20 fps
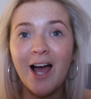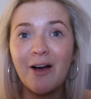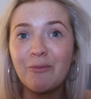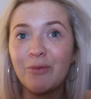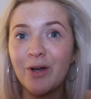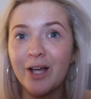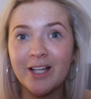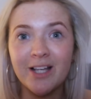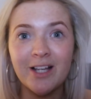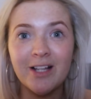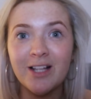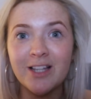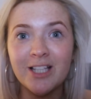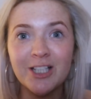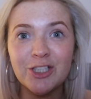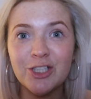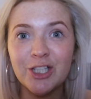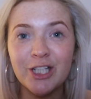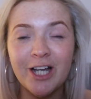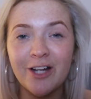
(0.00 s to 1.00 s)
Like,
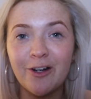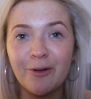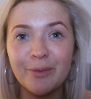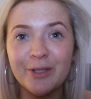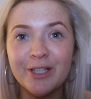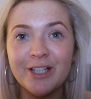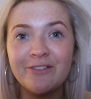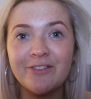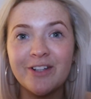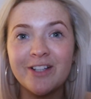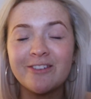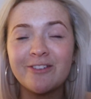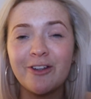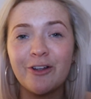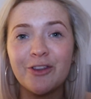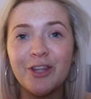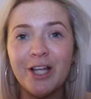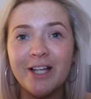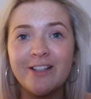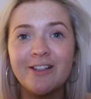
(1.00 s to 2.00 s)
literally cannot believe it. So
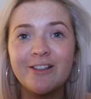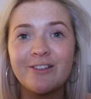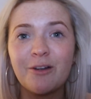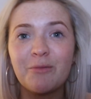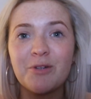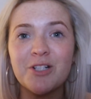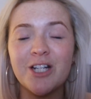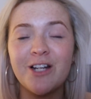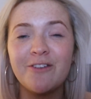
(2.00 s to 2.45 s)
thank you so much.